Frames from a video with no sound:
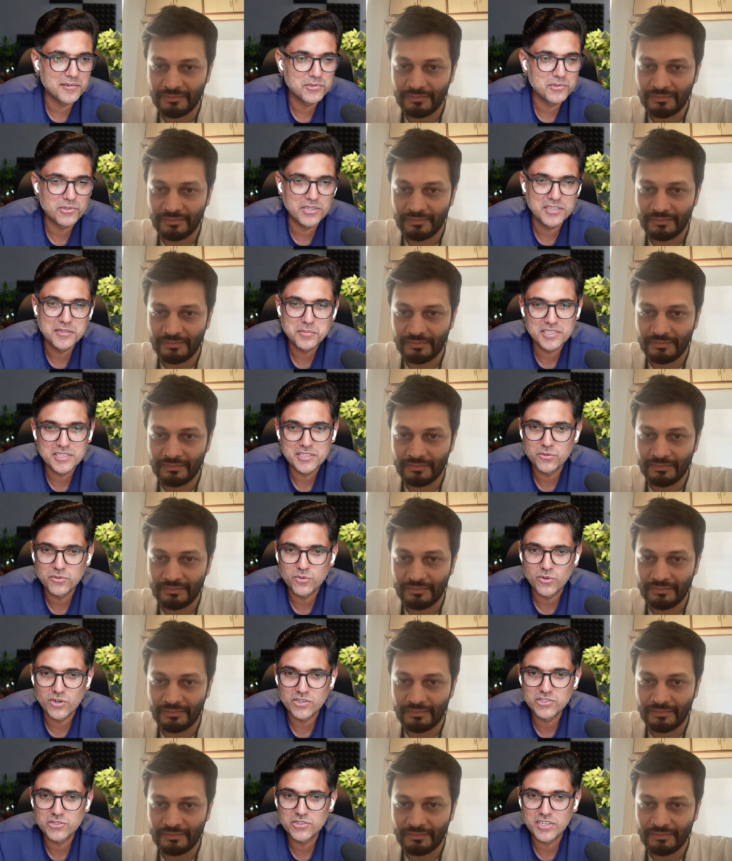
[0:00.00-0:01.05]
Speaker 1: to anybody who
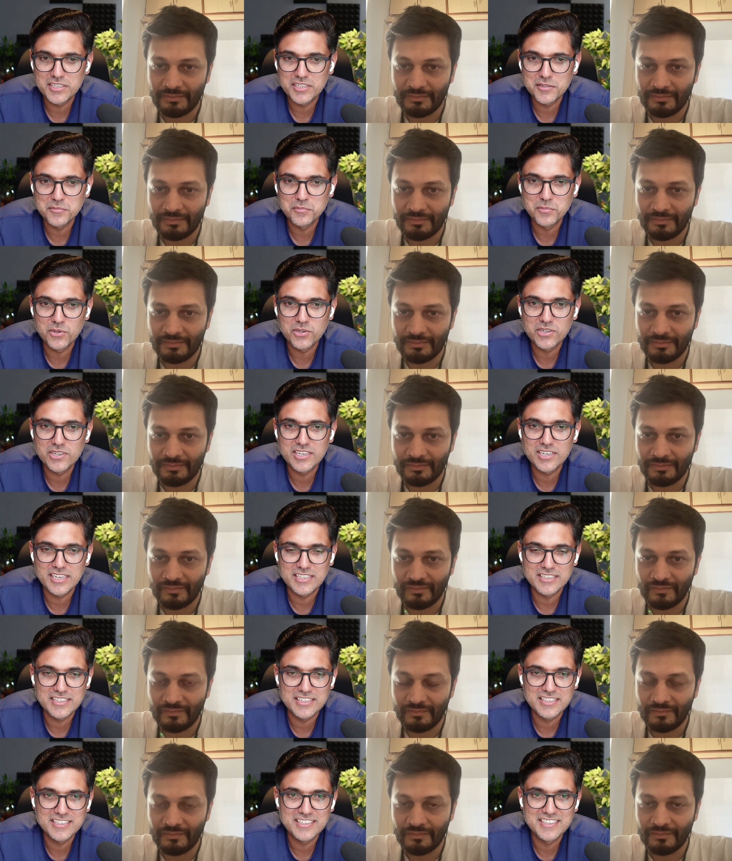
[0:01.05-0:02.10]
wants to write a book. I
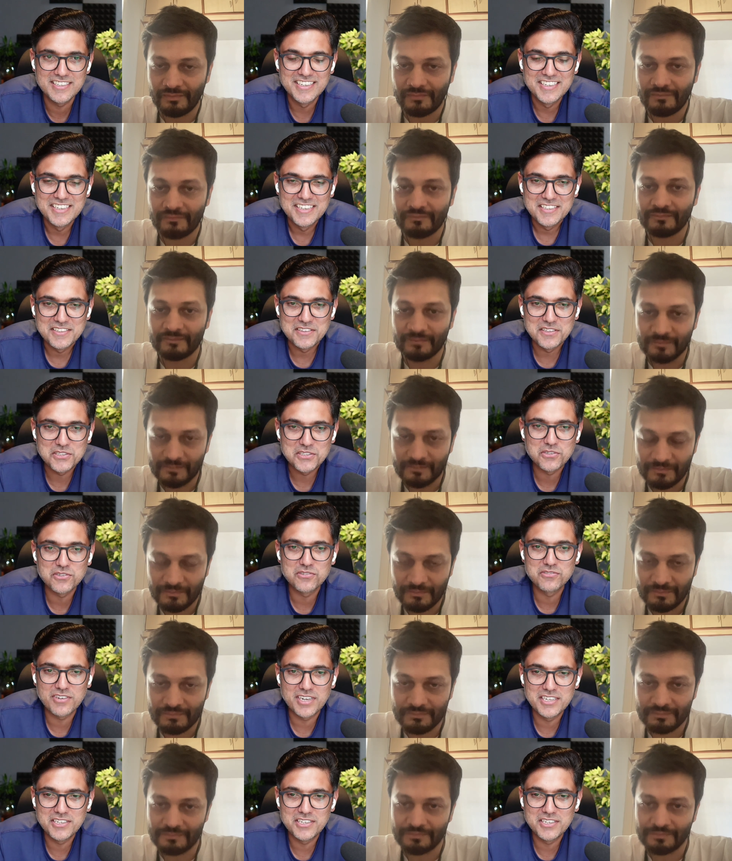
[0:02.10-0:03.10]
think they should find